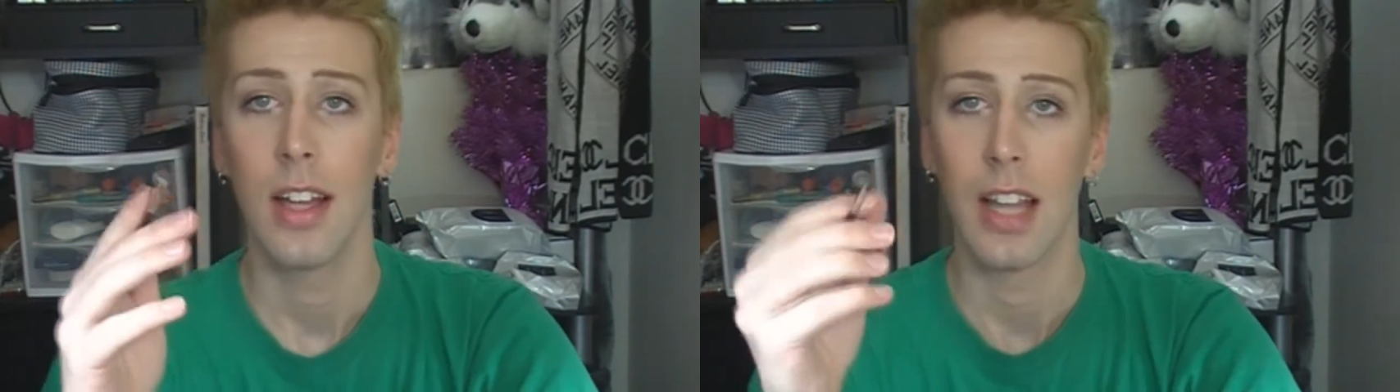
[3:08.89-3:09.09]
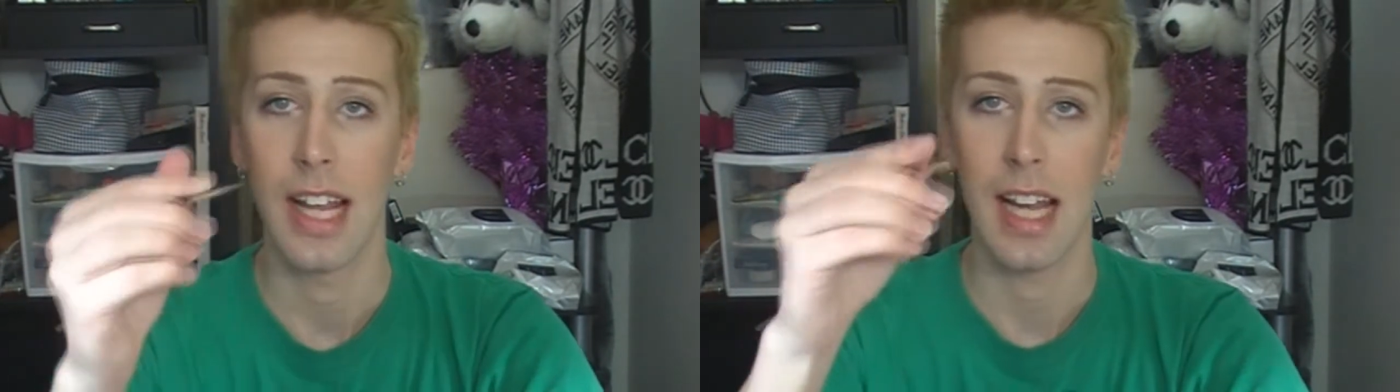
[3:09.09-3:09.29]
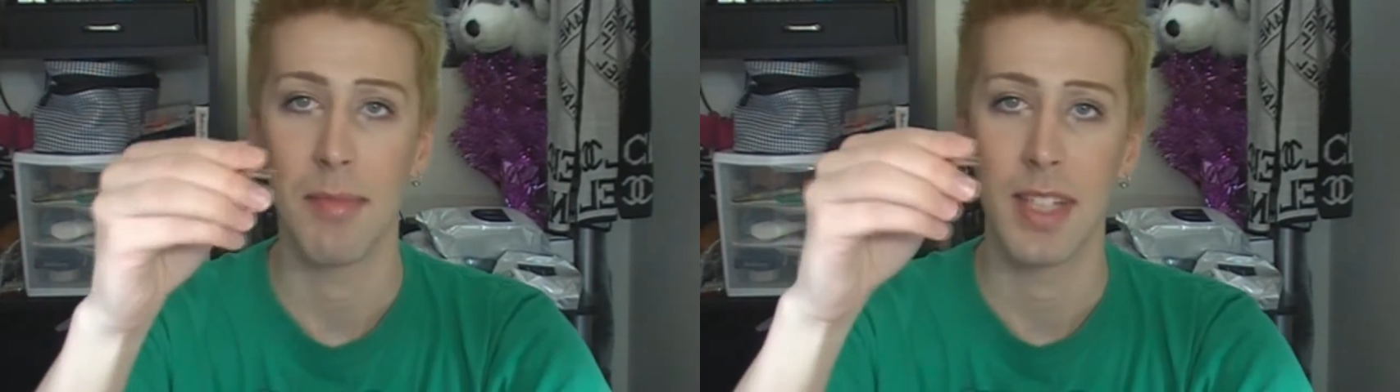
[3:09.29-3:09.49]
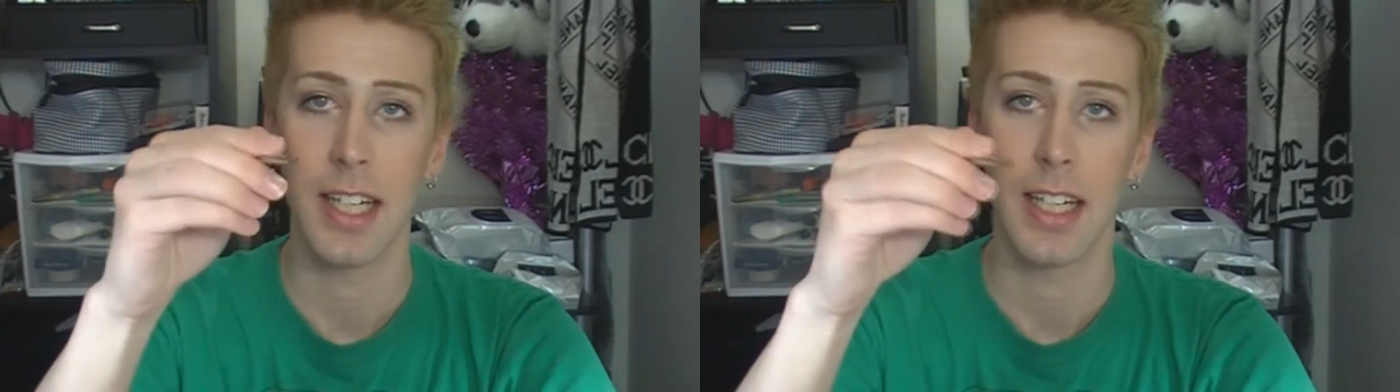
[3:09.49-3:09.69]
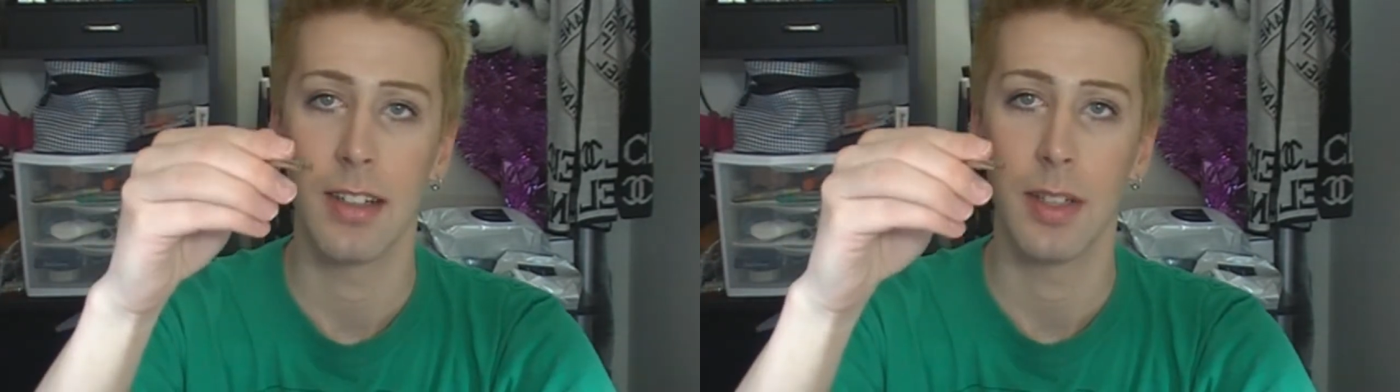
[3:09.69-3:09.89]
like I'm
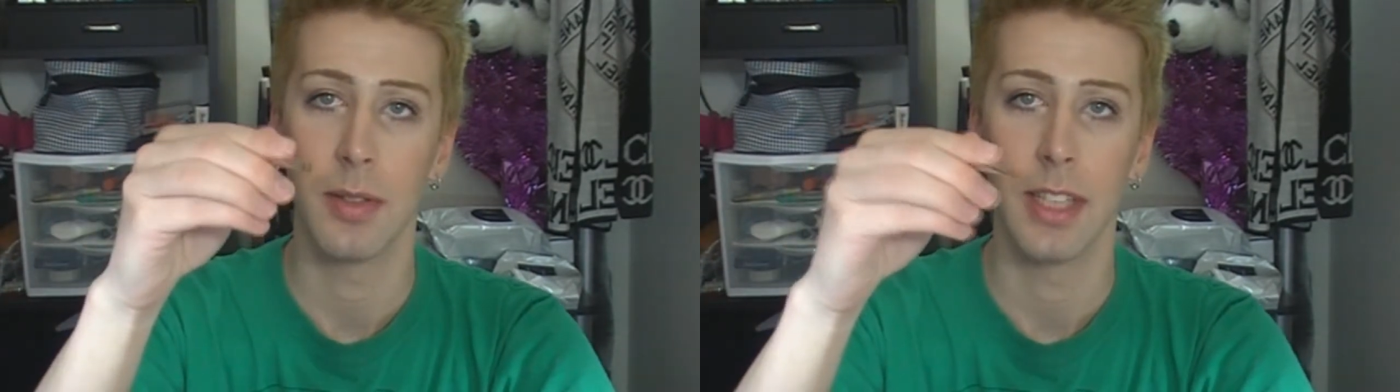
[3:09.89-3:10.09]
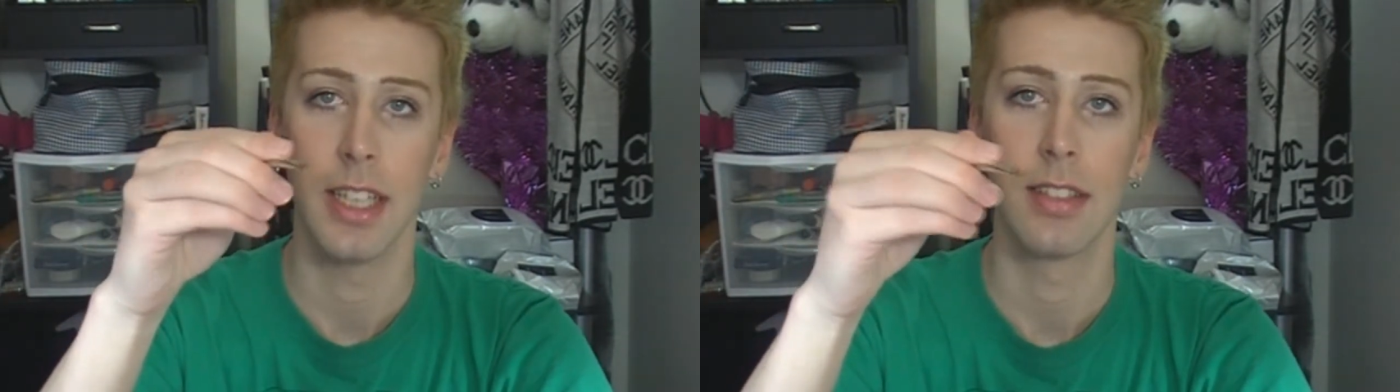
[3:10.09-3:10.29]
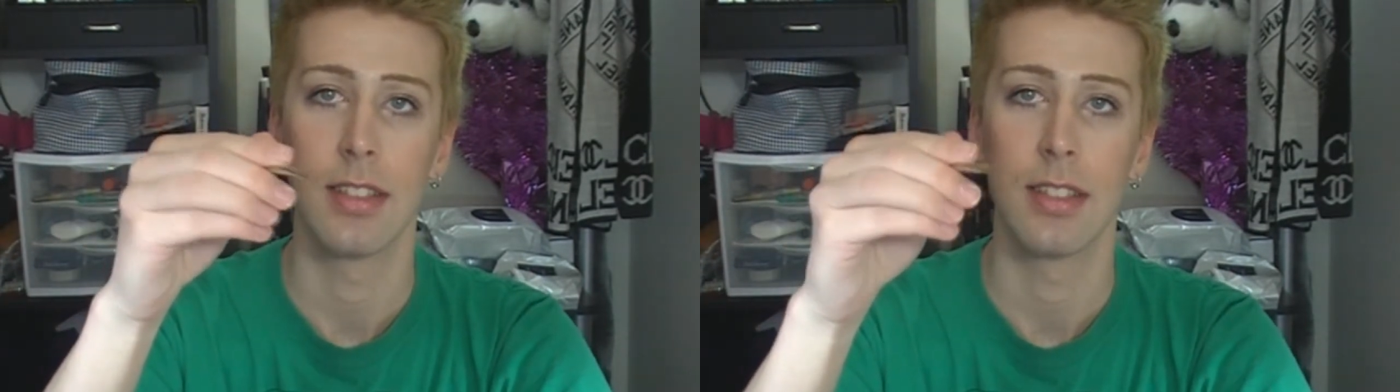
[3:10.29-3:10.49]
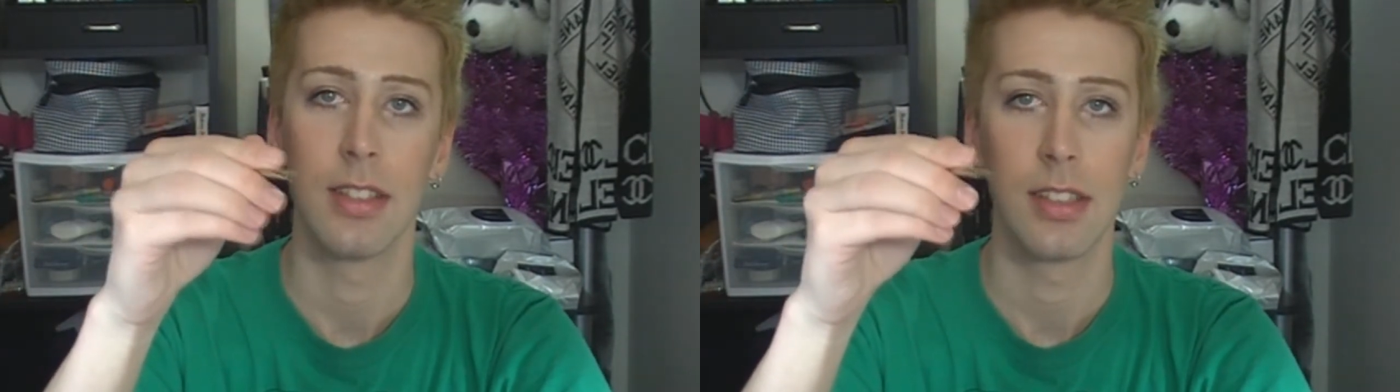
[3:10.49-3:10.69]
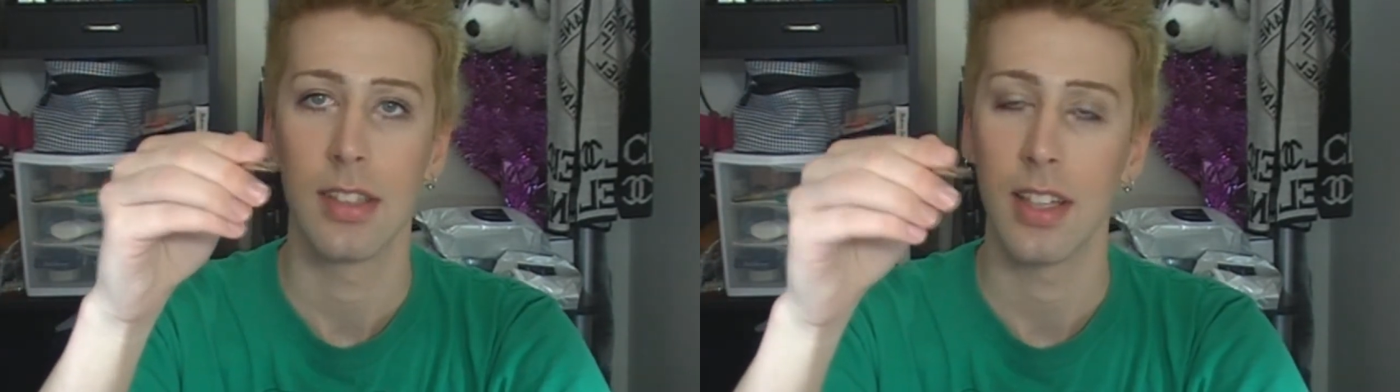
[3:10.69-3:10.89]
sitting here doing this
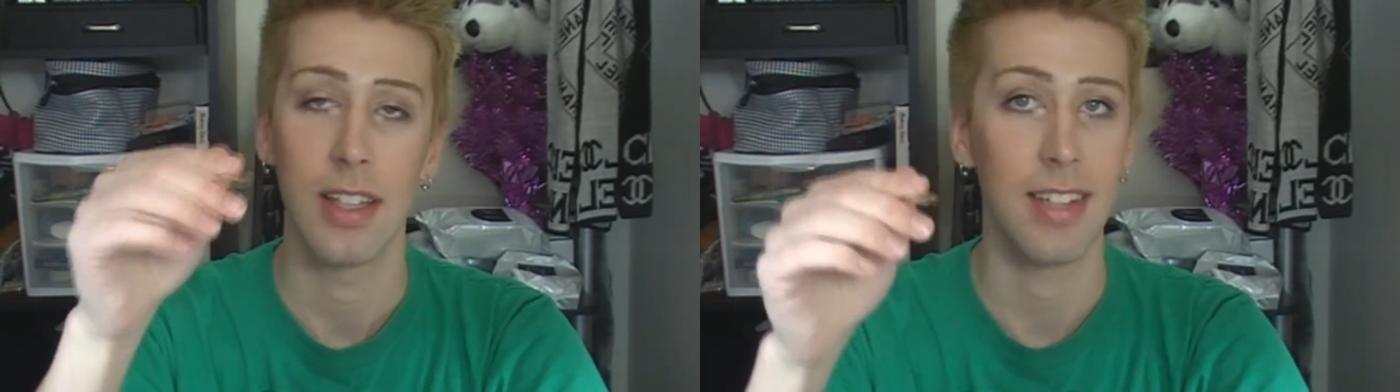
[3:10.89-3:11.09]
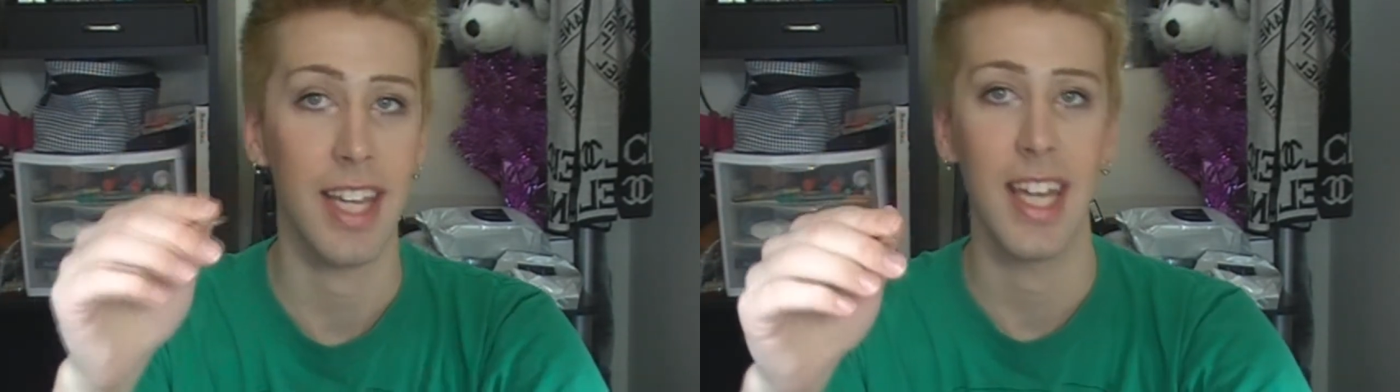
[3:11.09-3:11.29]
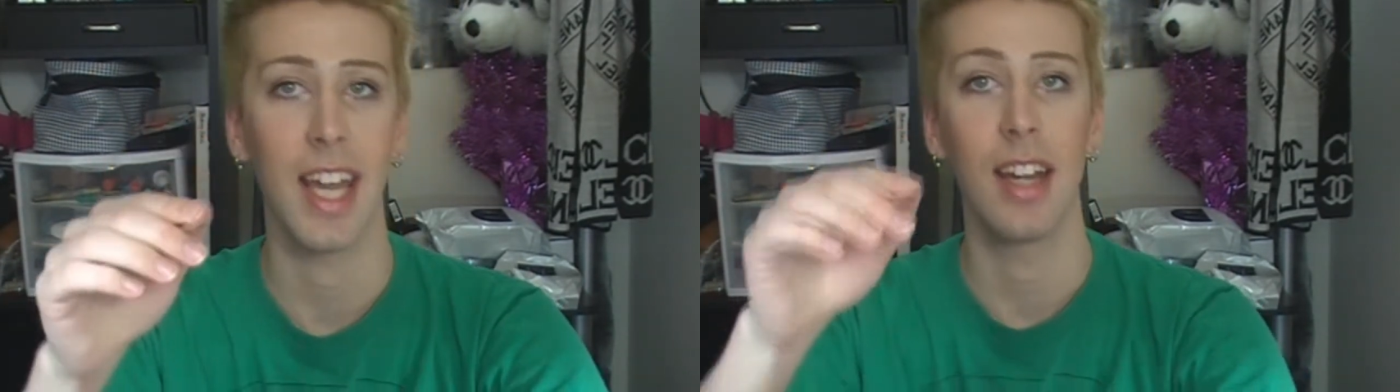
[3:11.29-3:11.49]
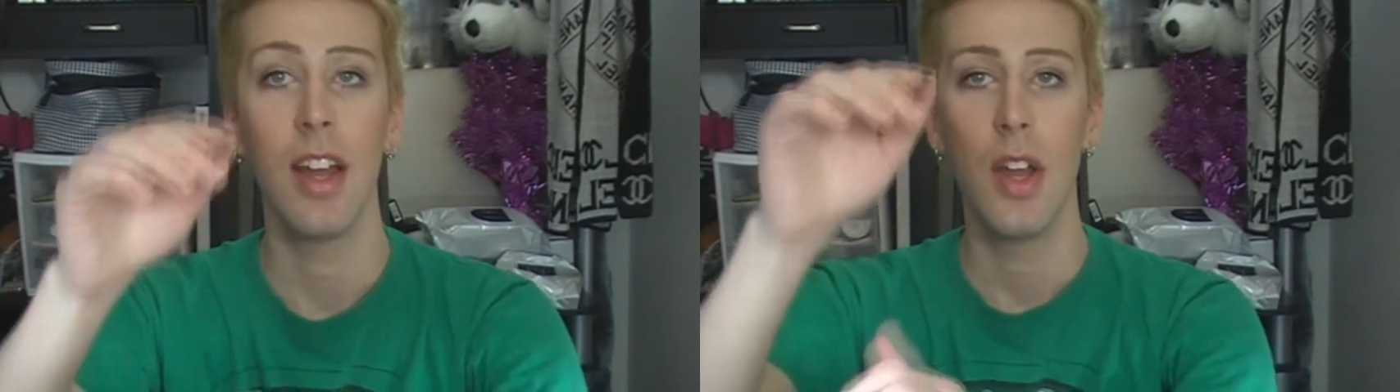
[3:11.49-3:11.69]
because I can't.